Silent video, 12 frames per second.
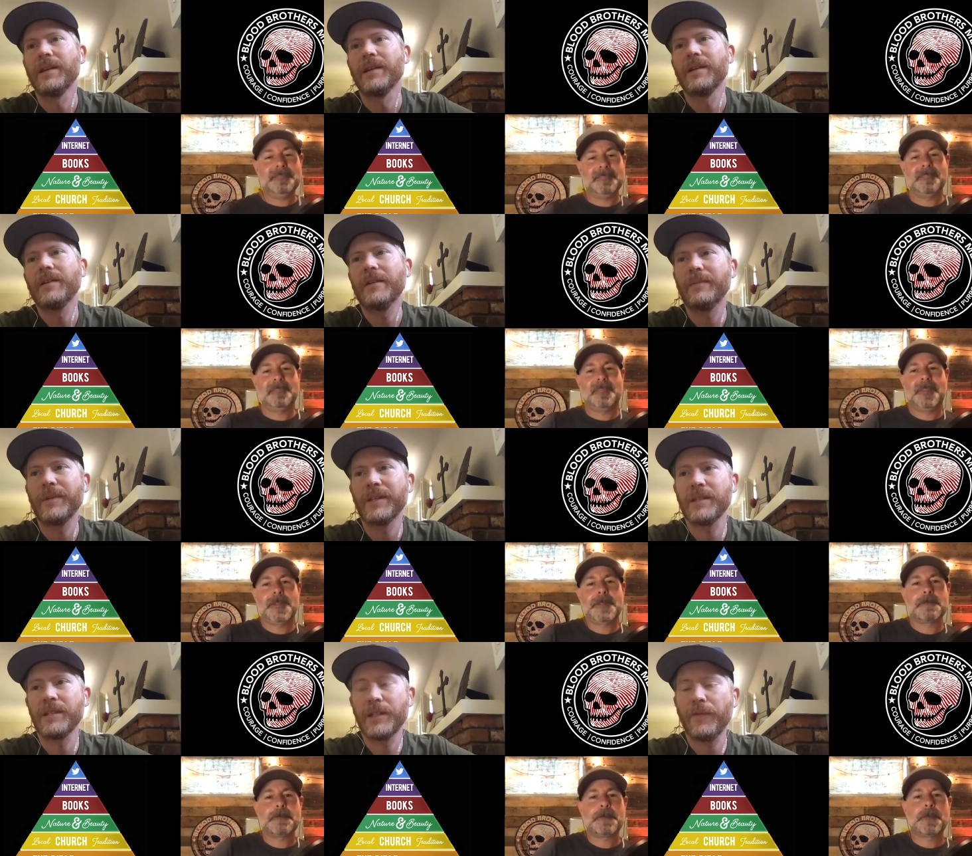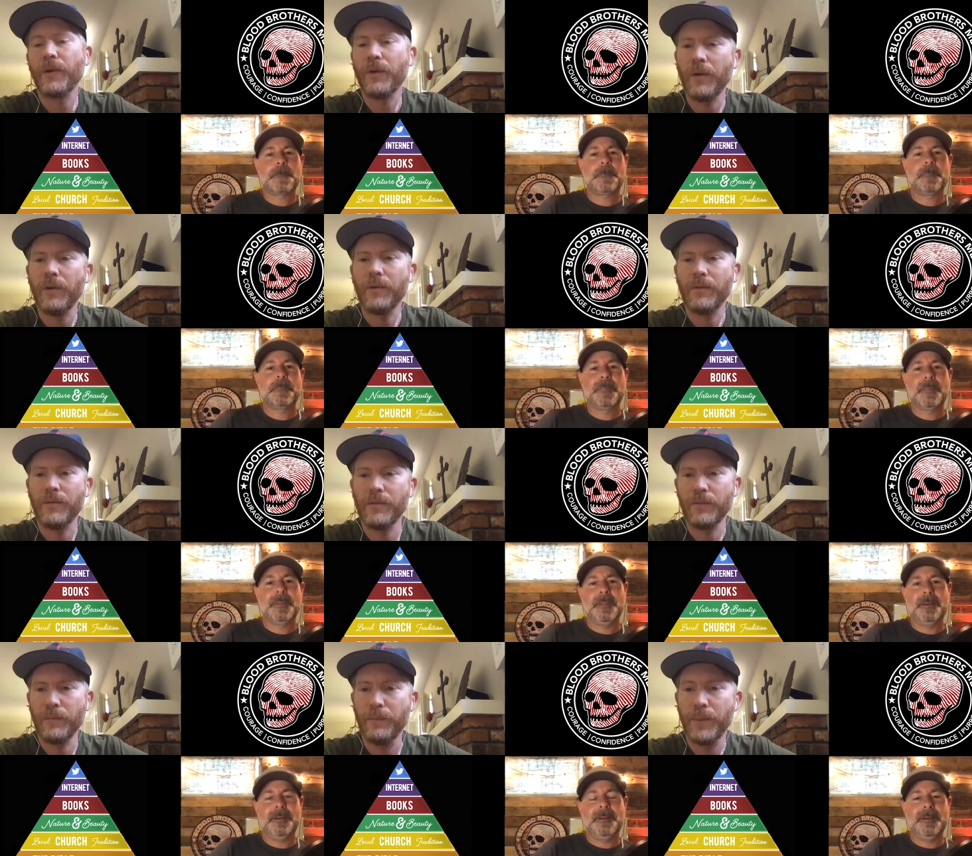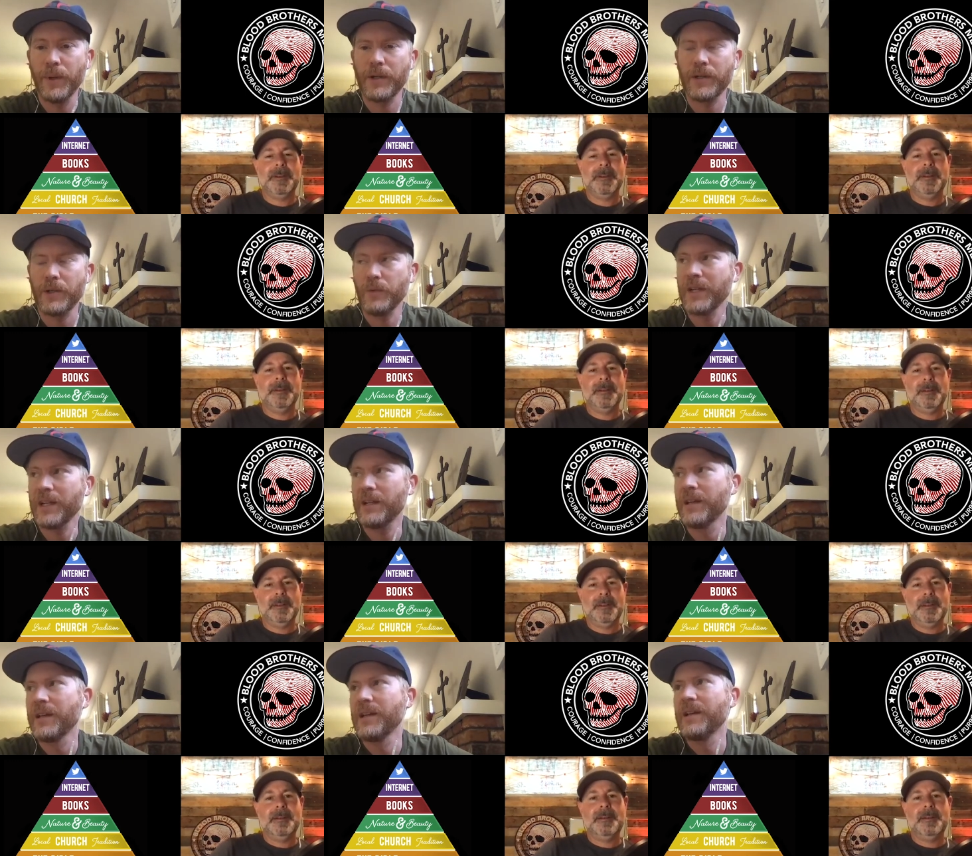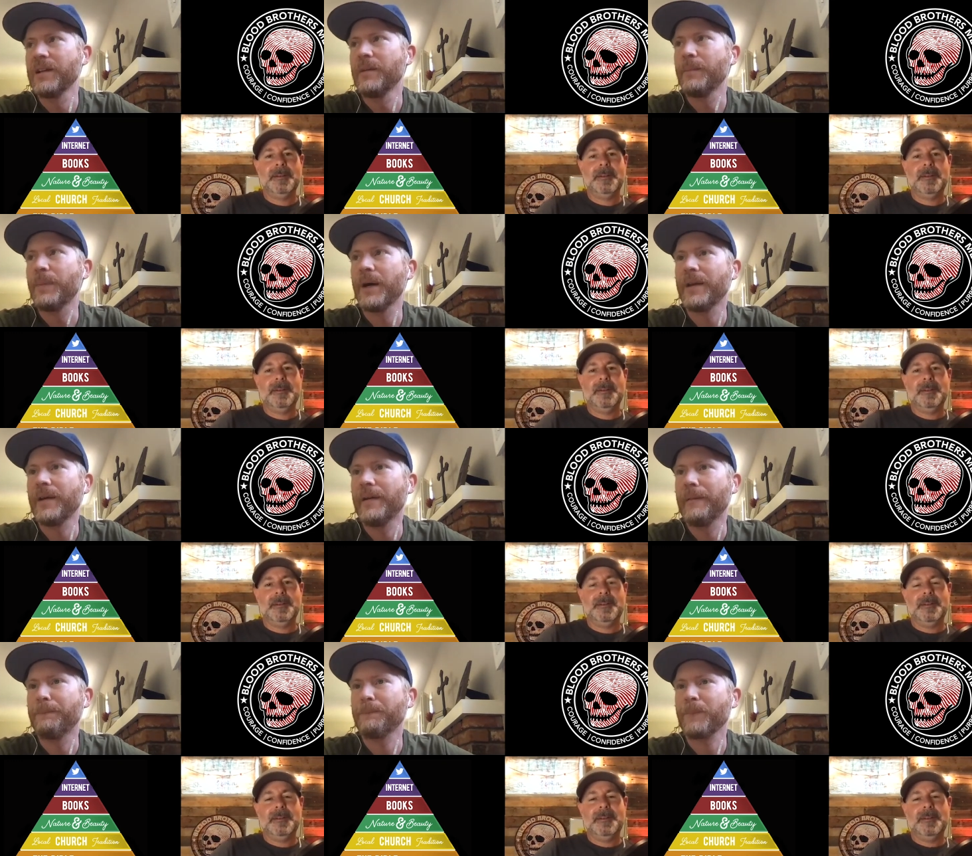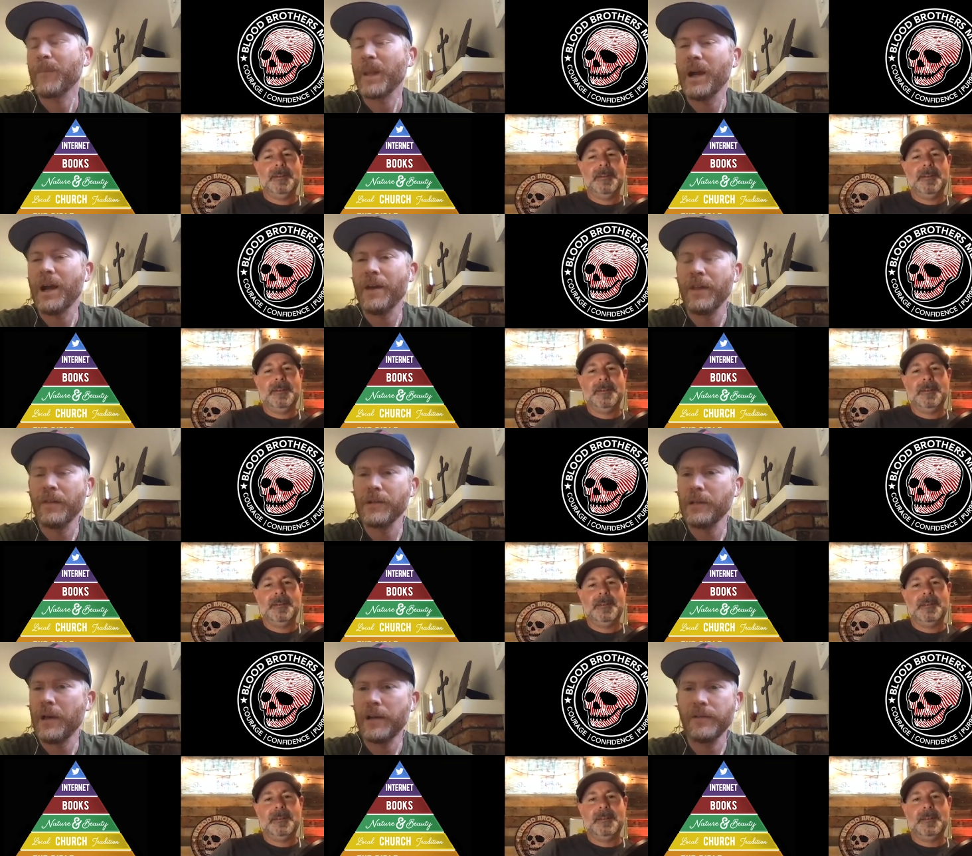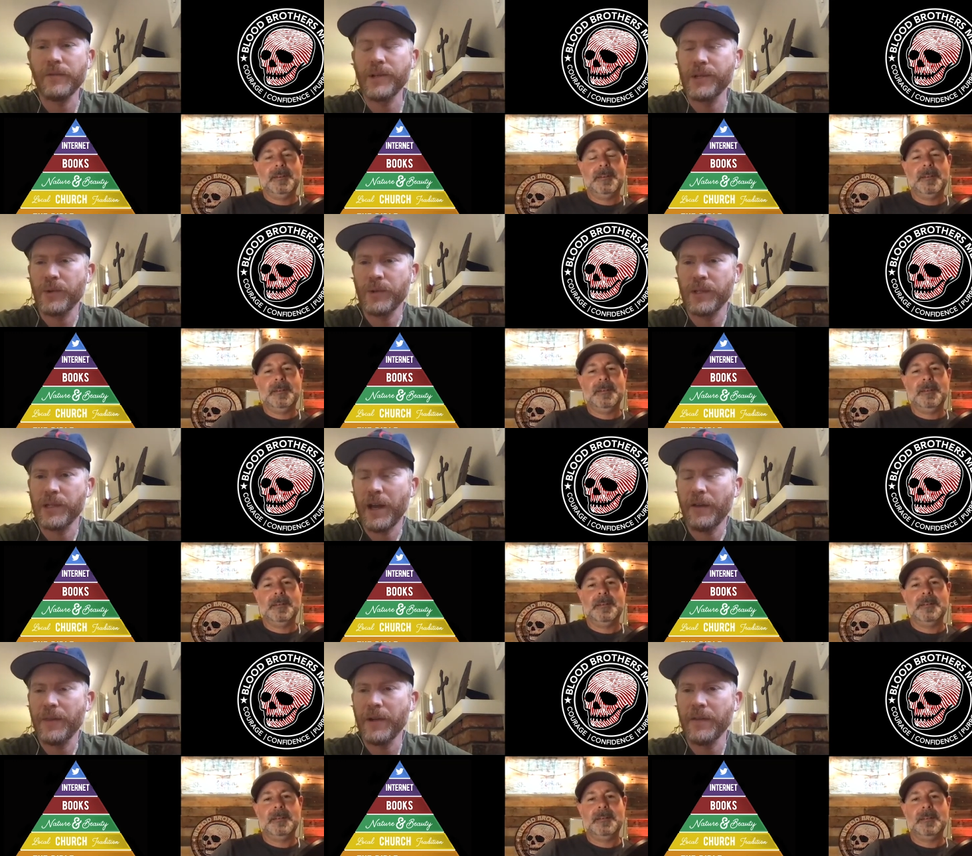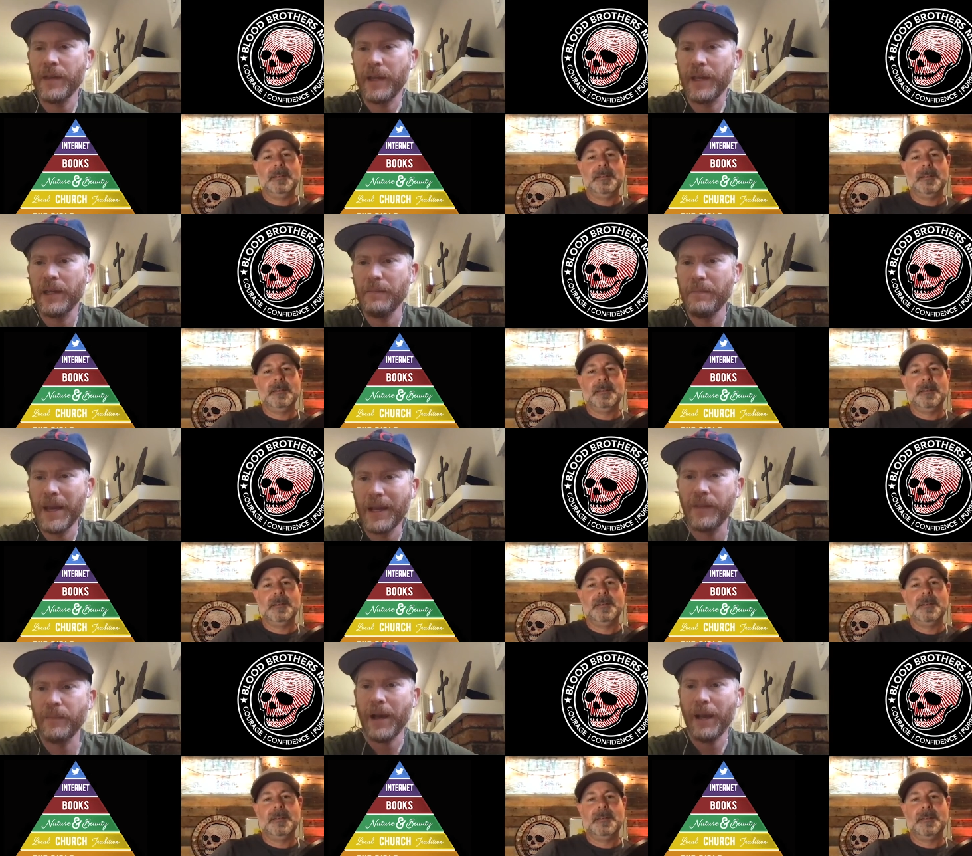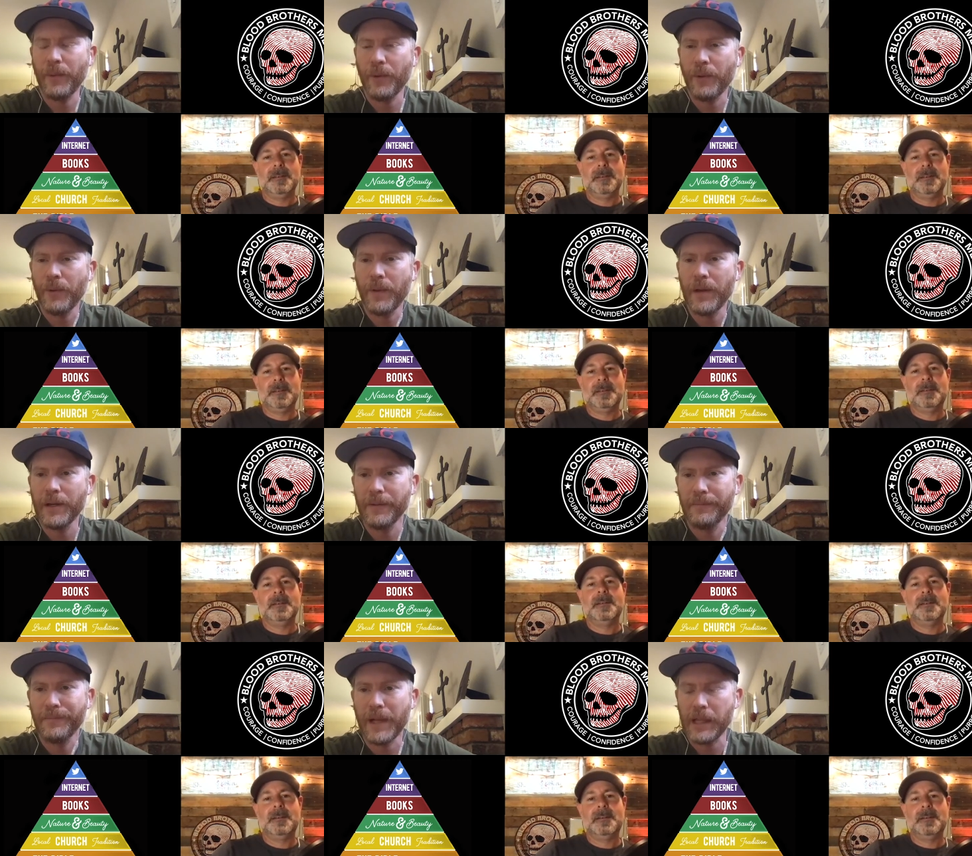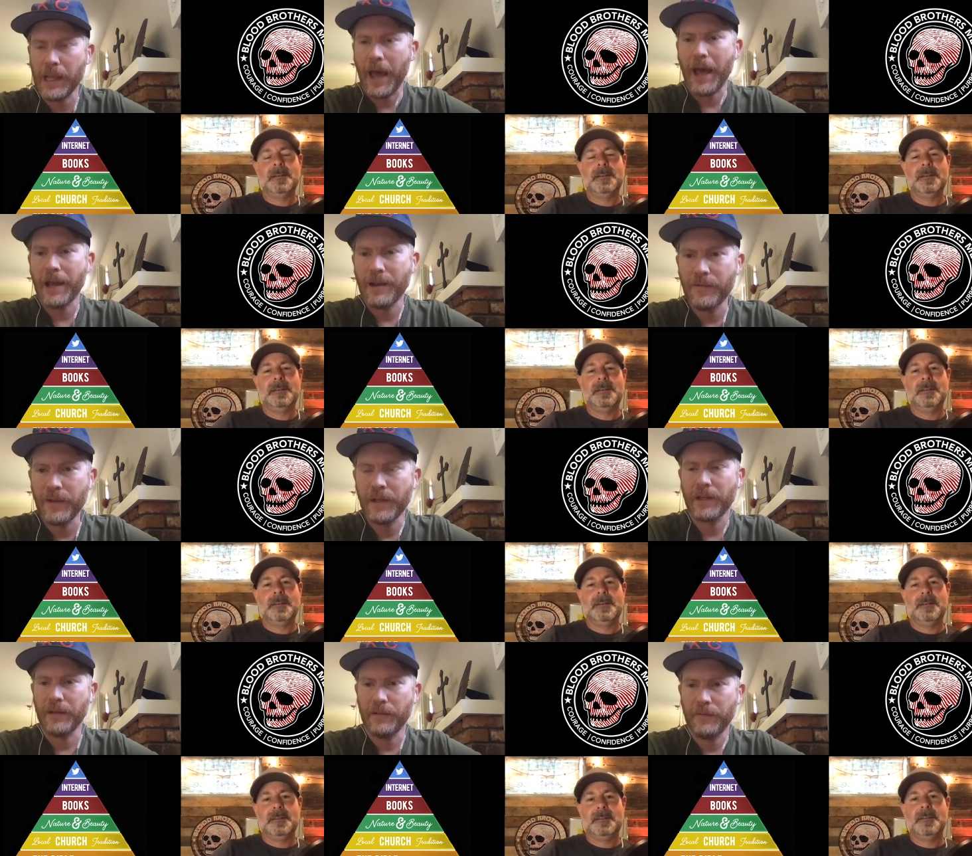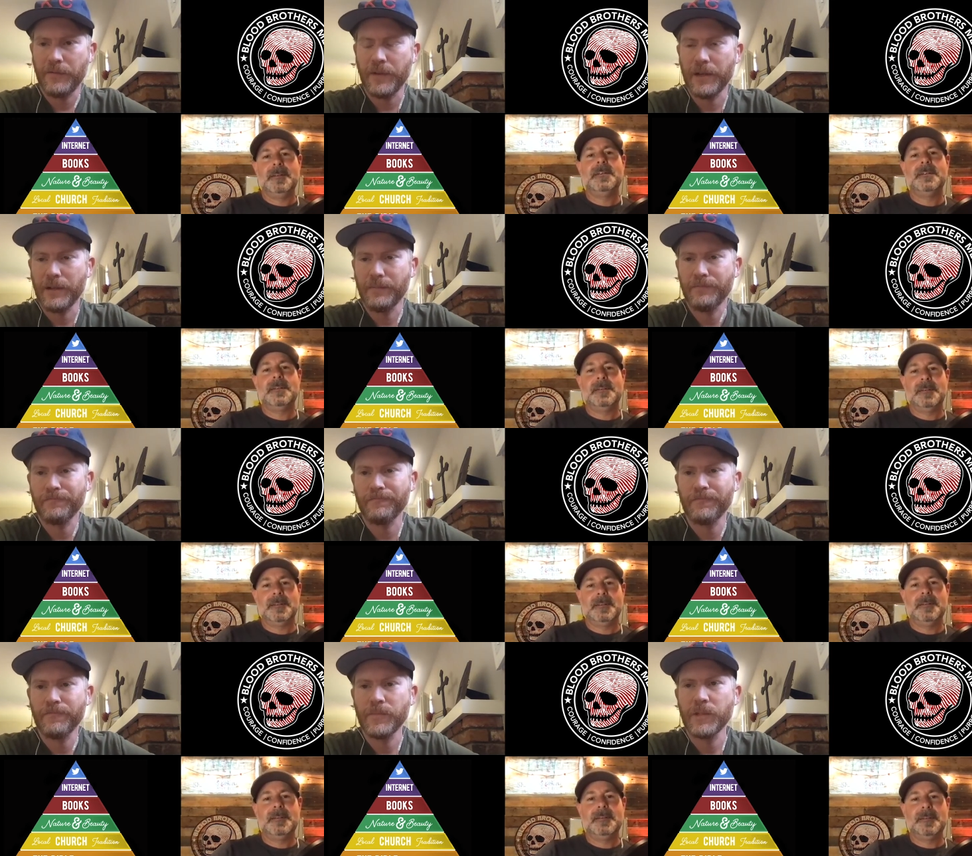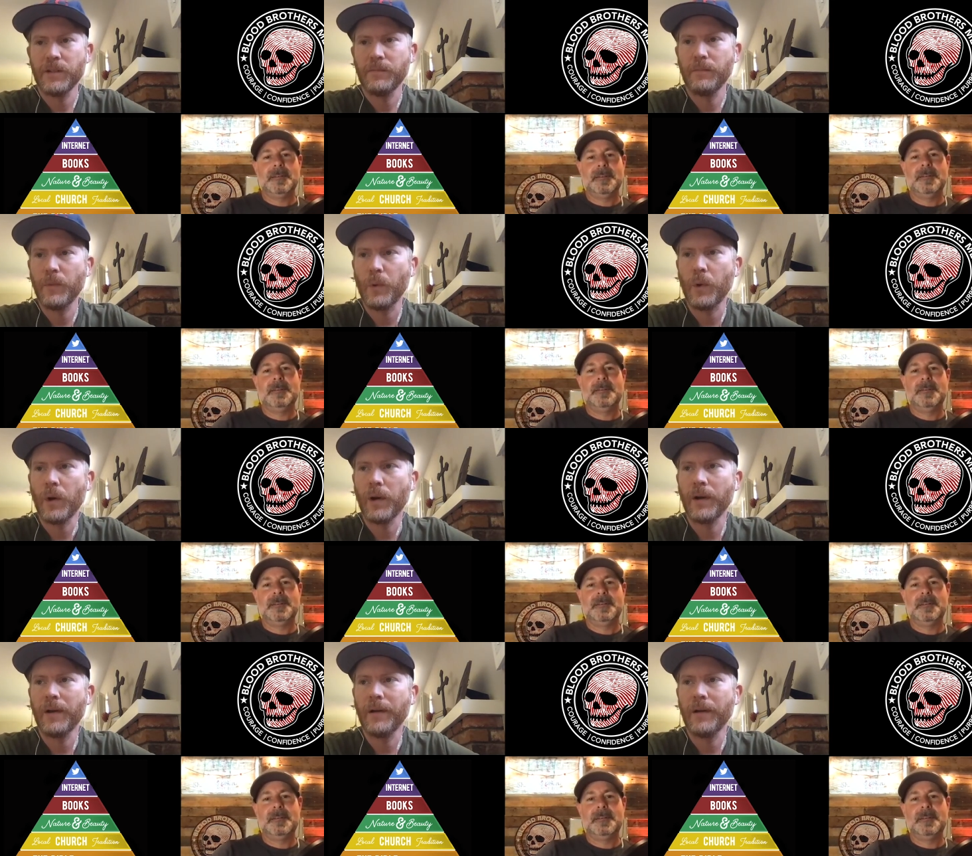Speaker 1: um, it's a difficult book to read, but um, I think there's a lot of resources out there that can make the Bible um, alive and kind of um, more